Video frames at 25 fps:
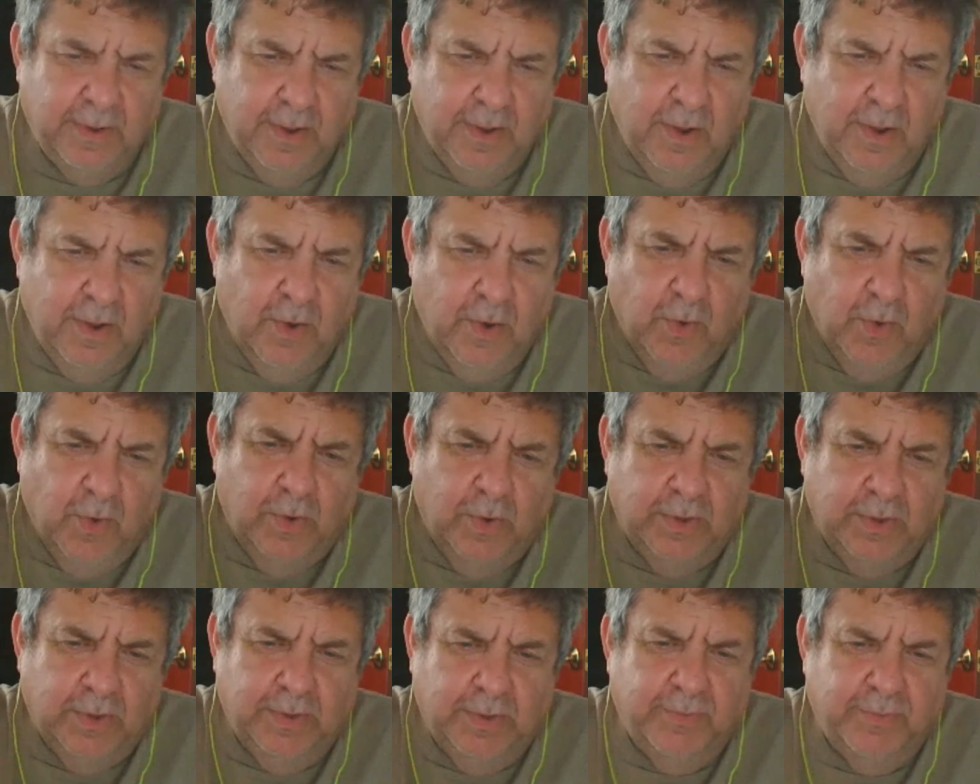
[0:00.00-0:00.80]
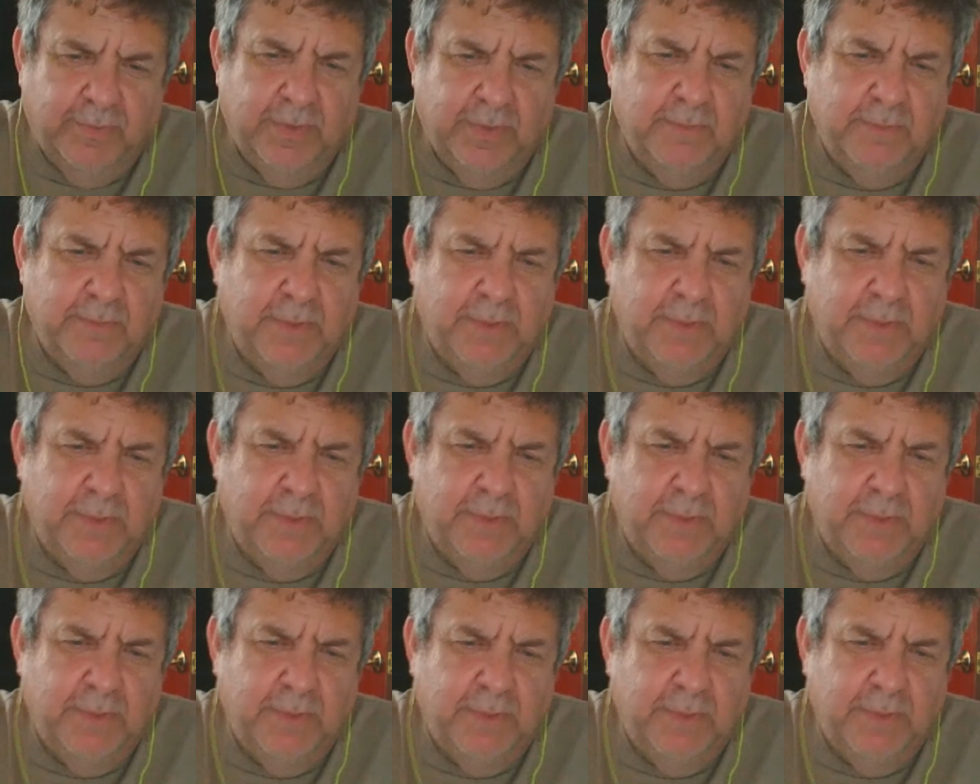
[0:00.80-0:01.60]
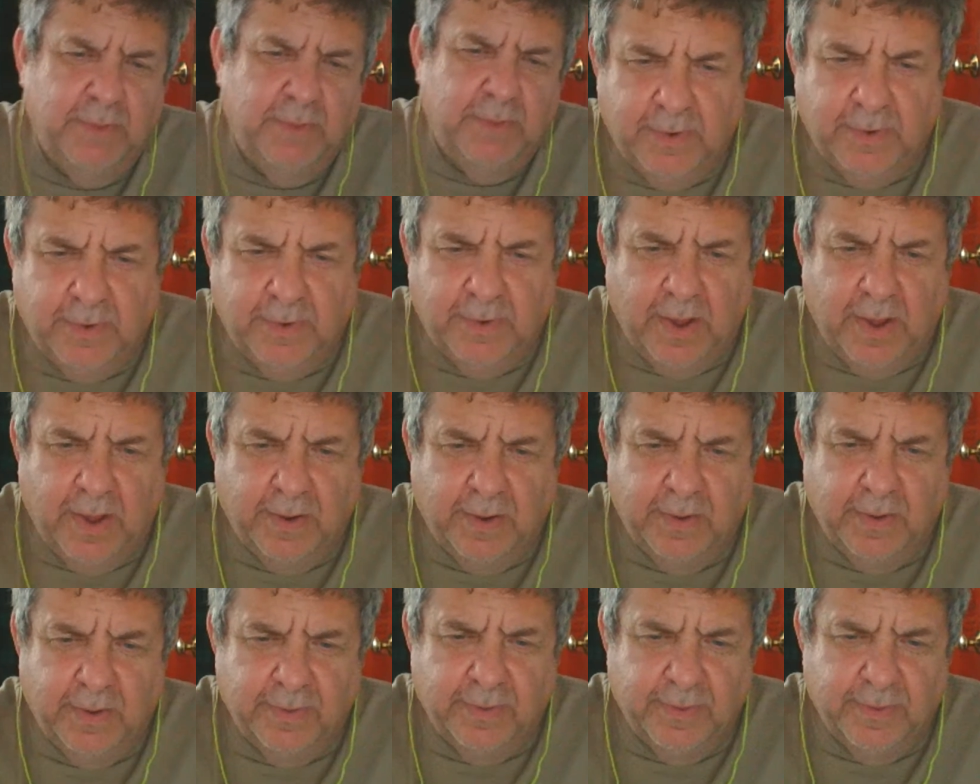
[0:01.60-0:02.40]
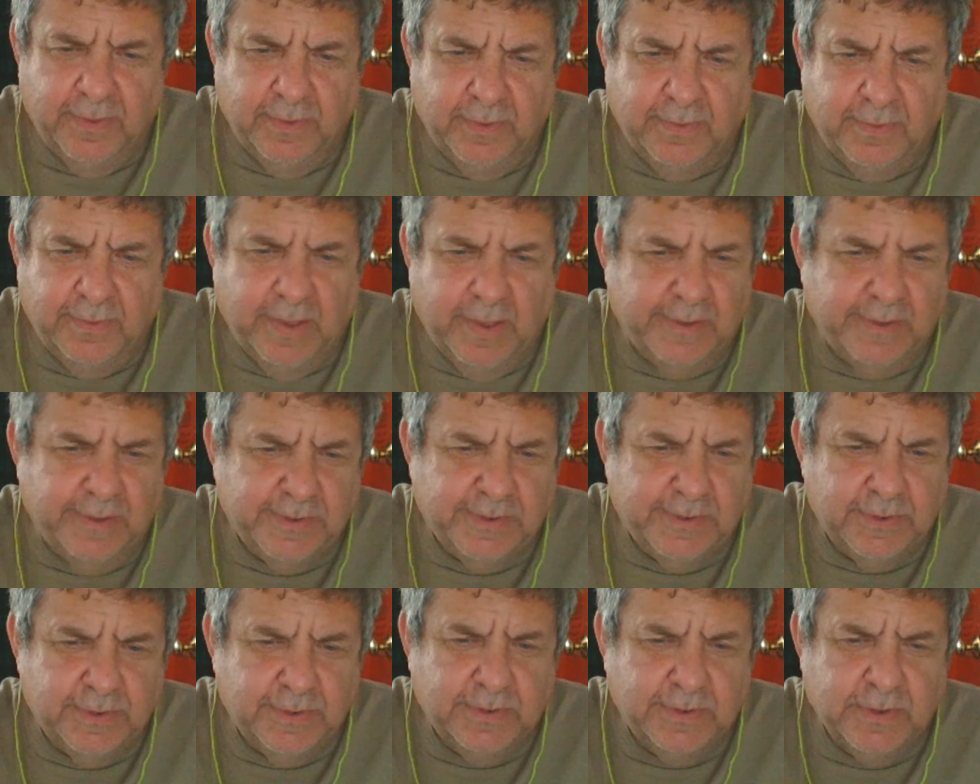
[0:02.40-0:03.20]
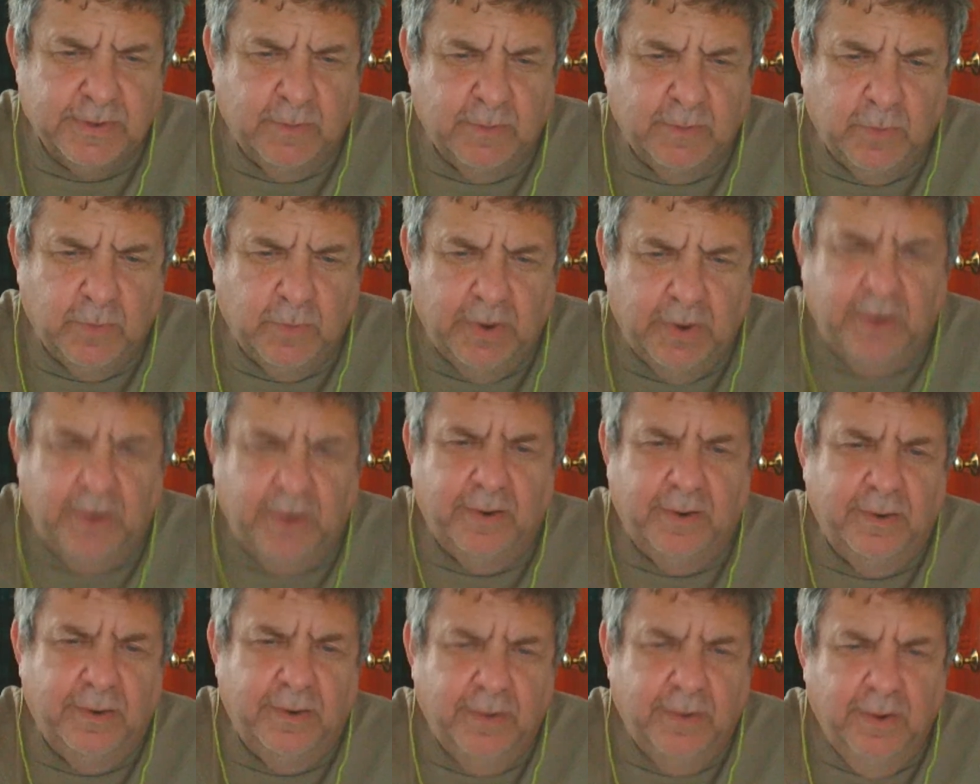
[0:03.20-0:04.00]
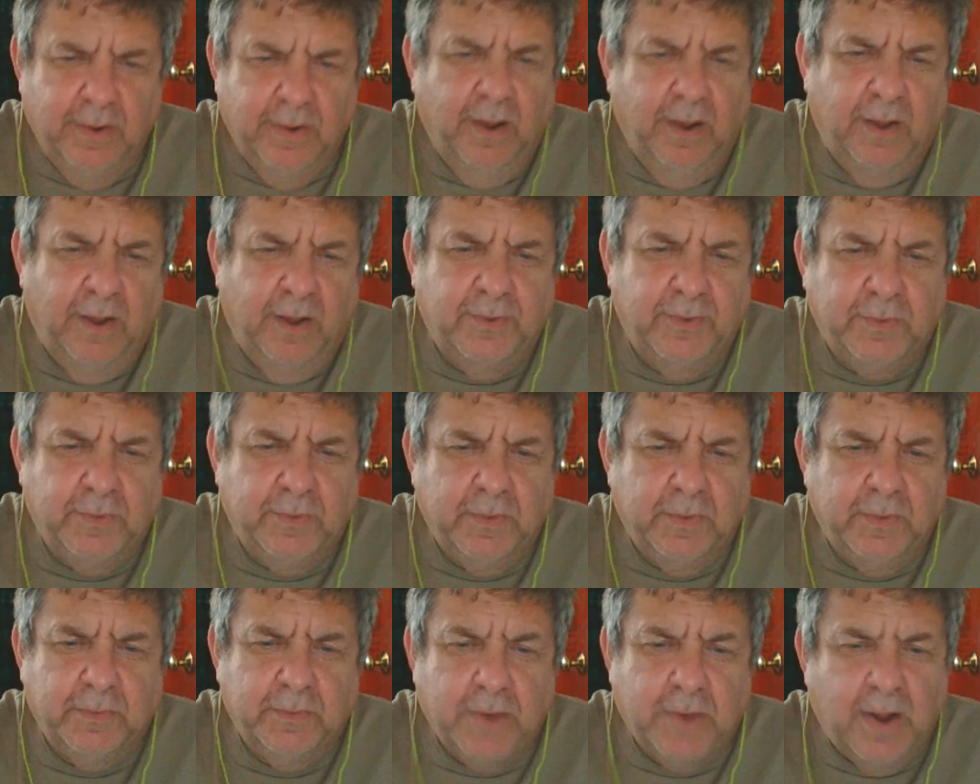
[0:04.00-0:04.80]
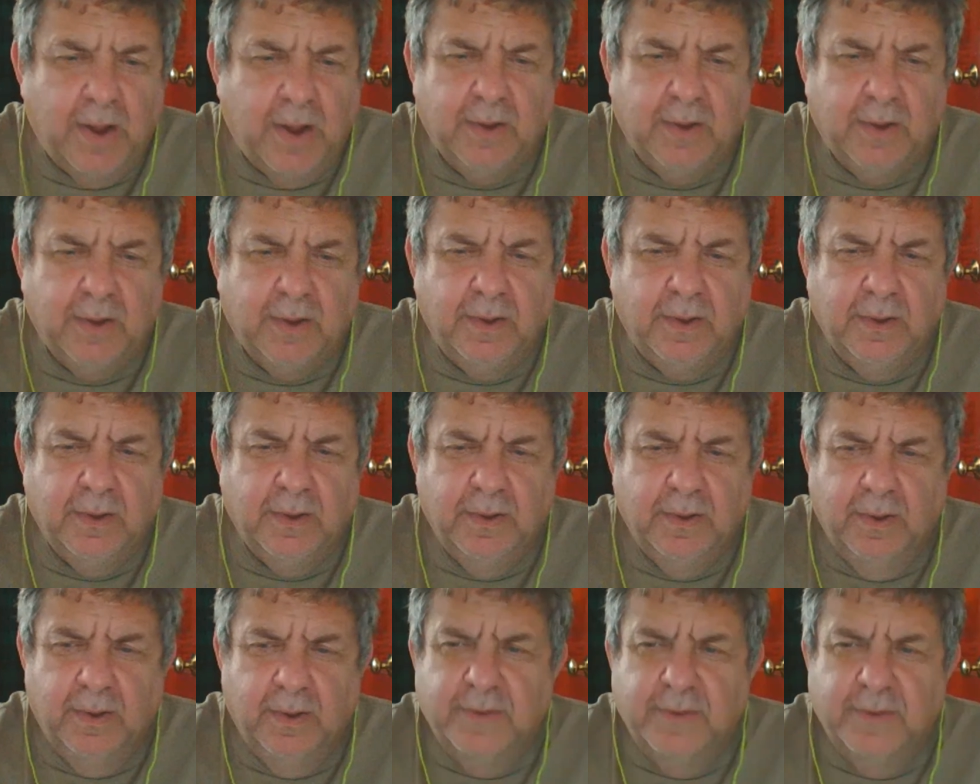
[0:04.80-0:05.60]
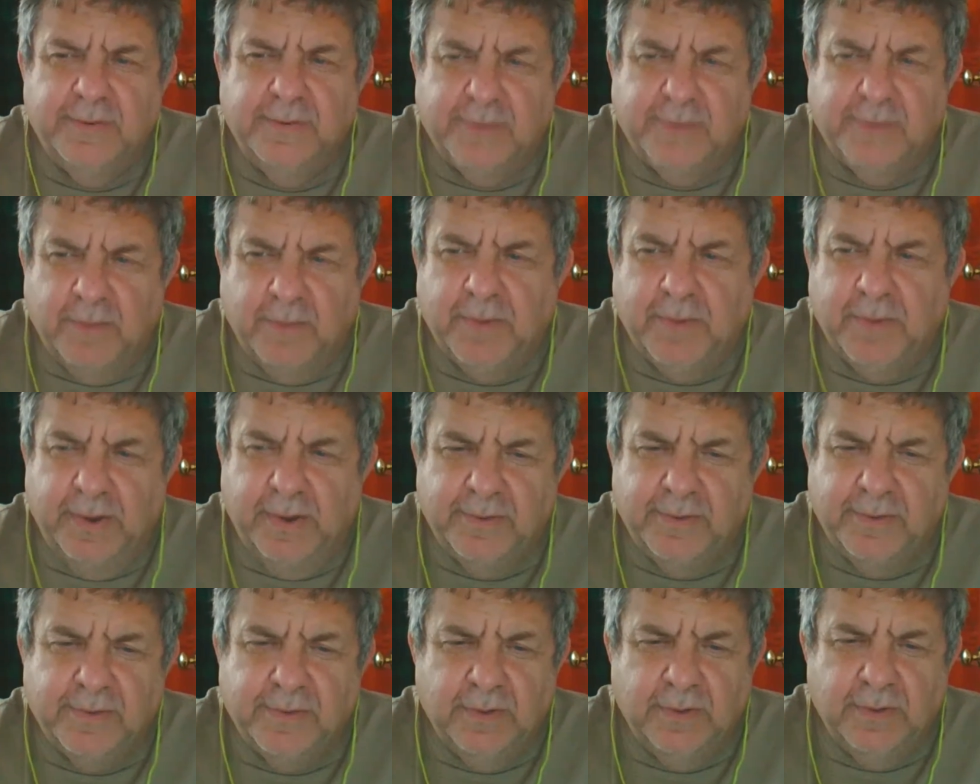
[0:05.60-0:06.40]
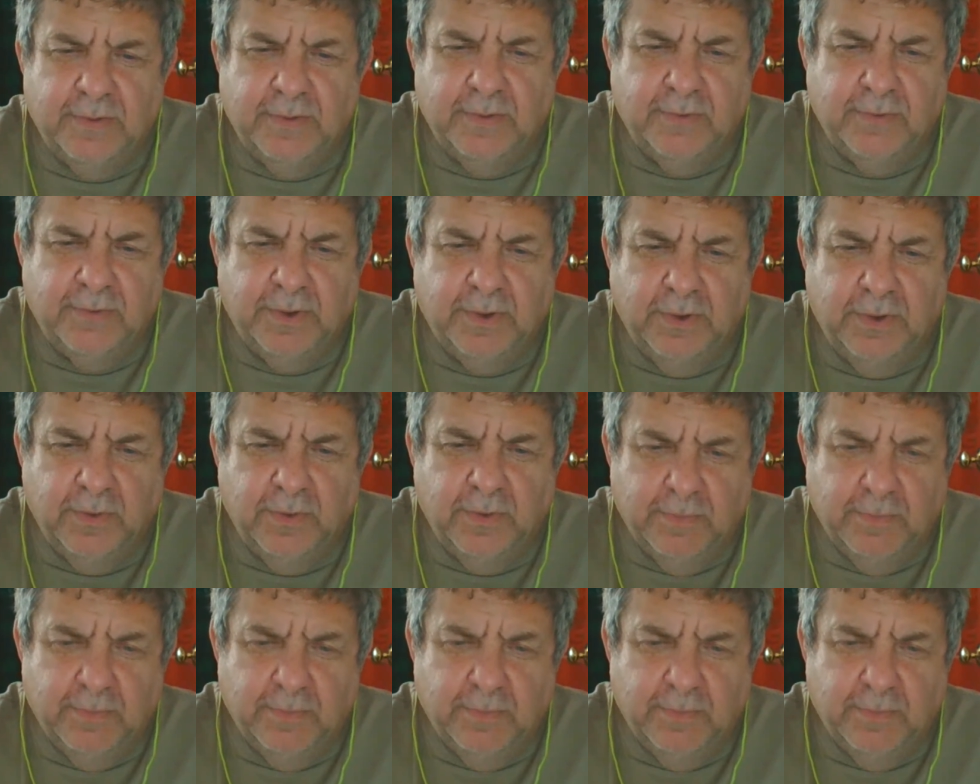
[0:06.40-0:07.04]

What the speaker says: or you live in the middle of Nevada in the desert somewhere under a rock. Somebody's delivering you the mail.